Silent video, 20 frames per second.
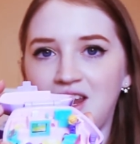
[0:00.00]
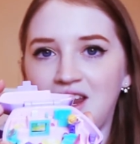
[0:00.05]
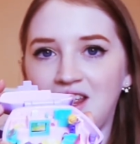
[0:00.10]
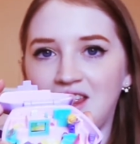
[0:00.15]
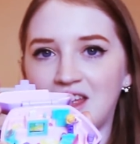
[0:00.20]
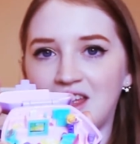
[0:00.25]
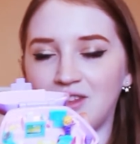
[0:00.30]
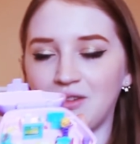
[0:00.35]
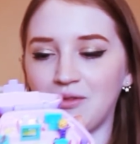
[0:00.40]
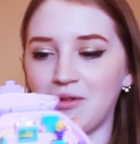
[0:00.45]
getting
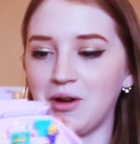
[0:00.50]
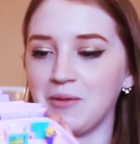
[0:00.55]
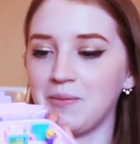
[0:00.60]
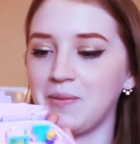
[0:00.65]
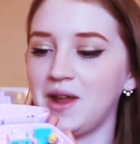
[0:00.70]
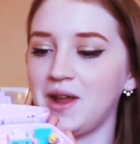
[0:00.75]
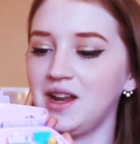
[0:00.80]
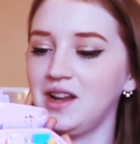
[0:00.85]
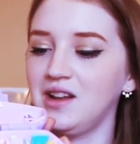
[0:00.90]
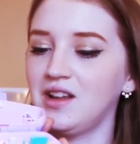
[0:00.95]
that to work,
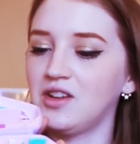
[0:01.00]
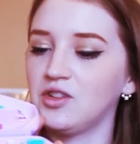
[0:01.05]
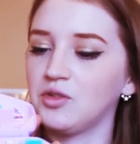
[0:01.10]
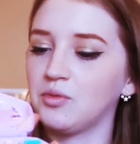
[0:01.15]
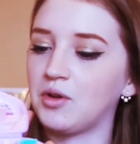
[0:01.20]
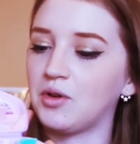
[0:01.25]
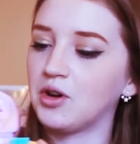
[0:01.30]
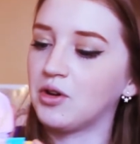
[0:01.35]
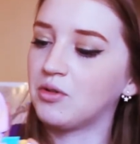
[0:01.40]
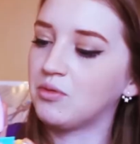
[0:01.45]
but it does
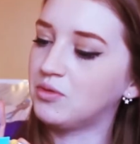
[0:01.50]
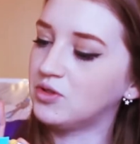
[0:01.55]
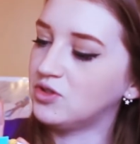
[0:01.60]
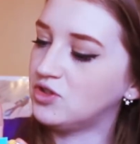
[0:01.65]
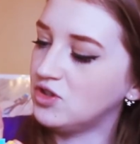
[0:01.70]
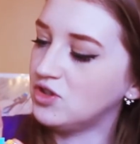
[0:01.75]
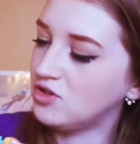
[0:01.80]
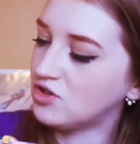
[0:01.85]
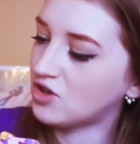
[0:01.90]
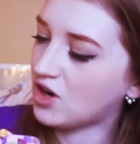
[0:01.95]
work
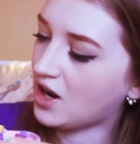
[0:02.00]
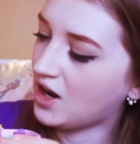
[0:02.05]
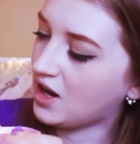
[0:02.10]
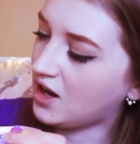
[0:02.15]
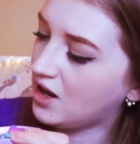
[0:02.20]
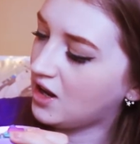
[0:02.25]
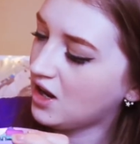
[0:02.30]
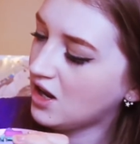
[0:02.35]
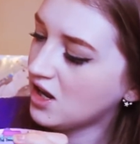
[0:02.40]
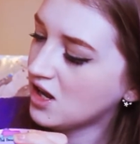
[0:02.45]
once you try it.
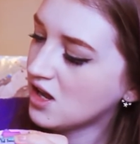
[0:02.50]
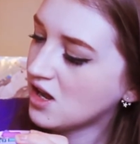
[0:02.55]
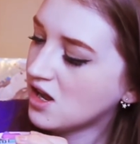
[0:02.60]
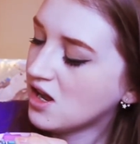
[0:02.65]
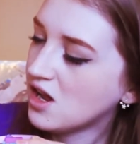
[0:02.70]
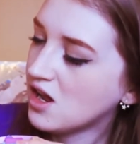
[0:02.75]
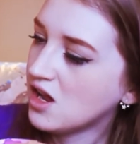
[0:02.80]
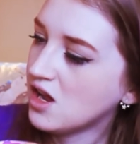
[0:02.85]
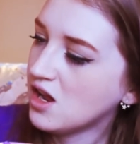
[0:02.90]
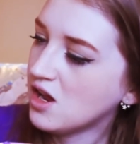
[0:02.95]

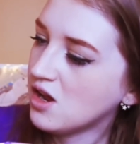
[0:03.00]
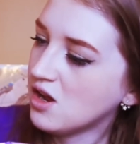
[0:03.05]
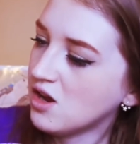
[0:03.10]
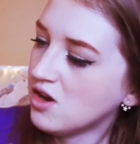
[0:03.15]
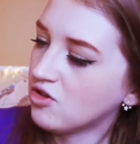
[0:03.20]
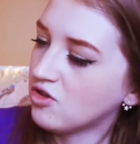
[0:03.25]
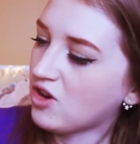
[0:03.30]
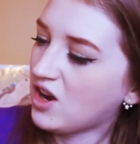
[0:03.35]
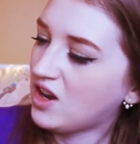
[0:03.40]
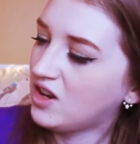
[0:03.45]

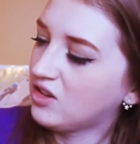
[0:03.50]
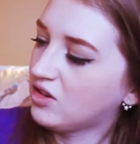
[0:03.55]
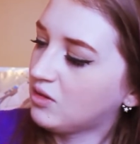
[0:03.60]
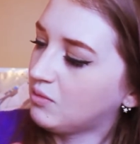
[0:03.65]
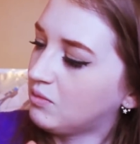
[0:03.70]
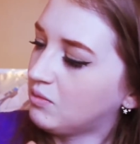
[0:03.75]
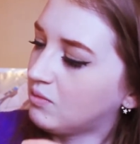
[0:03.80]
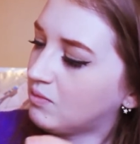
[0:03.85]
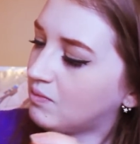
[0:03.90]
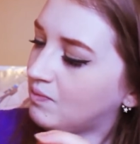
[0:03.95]
Try
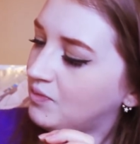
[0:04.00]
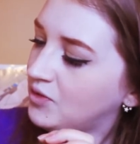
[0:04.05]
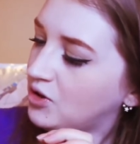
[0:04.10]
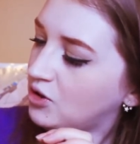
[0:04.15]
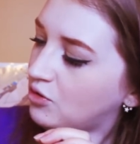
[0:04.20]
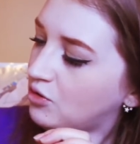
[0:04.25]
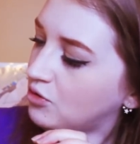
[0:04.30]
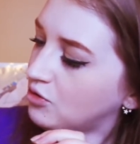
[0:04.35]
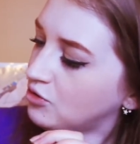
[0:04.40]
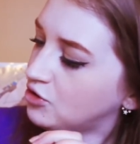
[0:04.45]
some
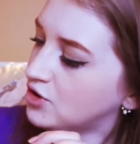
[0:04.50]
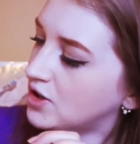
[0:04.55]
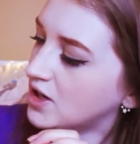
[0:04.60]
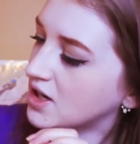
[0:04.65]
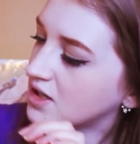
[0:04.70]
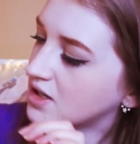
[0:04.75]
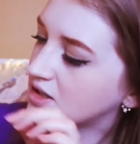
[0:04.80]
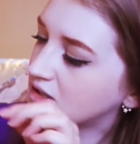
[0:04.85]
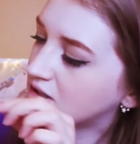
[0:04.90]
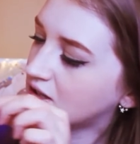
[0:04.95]
little
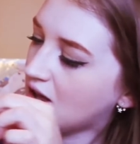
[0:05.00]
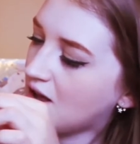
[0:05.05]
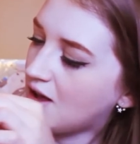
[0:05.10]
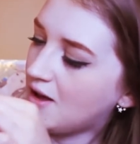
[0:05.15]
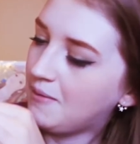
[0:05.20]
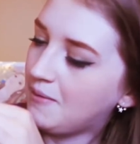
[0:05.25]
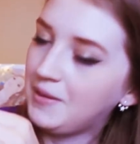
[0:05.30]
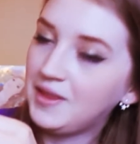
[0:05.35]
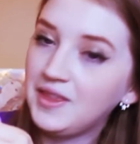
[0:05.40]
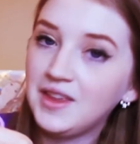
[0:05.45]
tricks.
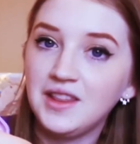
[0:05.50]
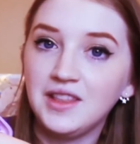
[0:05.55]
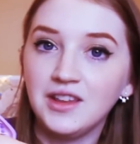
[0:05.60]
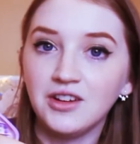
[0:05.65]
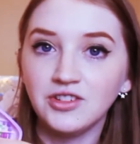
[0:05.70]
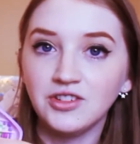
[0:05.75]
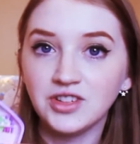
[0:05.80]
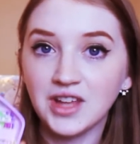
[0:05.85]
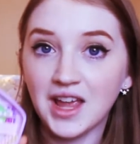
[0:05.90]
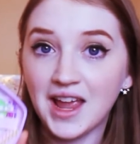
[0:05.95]
And then
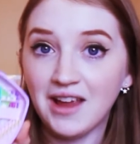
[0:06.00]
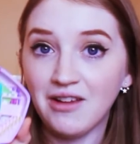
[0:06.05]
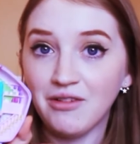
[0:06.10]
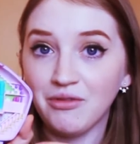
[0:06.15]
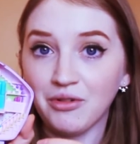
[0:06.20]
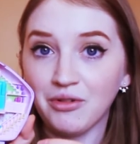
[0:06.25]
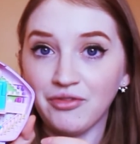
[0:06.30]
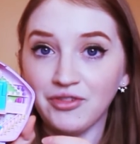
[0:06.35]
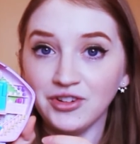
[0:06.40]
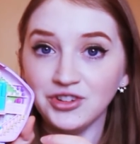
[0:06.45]
there's a
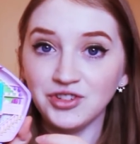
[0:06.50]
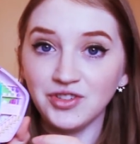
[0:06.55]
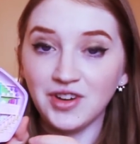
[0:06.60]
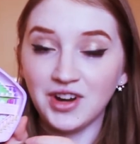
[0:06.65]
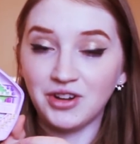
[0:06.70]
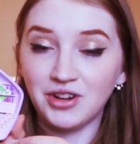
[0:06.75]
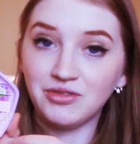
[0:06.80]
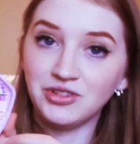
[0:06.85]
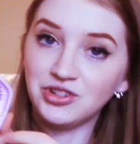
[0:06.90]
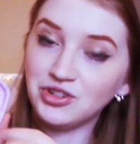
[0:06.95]

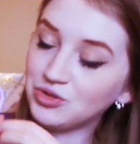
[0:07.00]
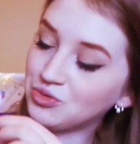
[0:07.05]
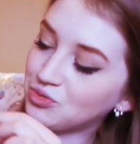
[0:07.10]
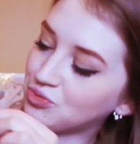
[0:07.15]
refrigerator, which is